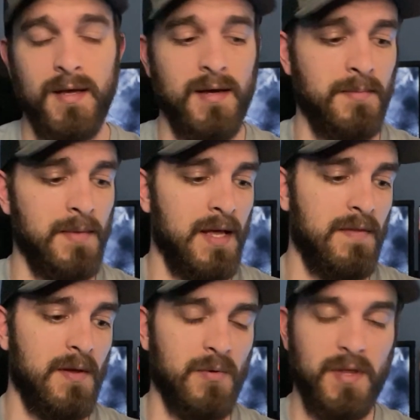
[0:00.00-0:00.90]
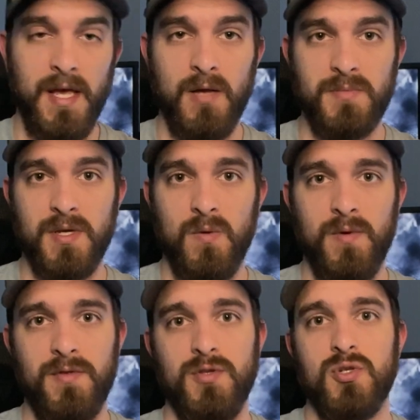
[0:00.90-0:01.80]
That really helps out
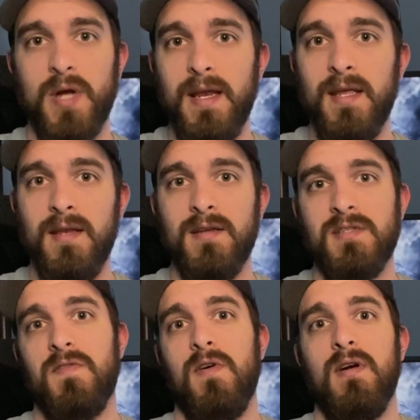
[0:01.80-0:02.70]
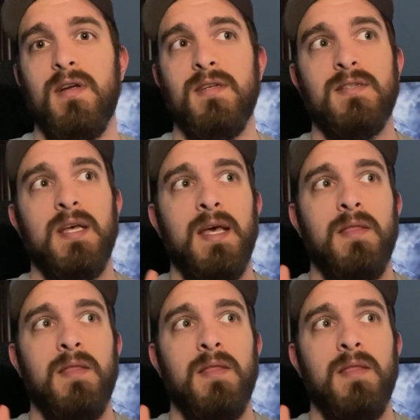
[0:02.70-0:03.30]
with the training as far as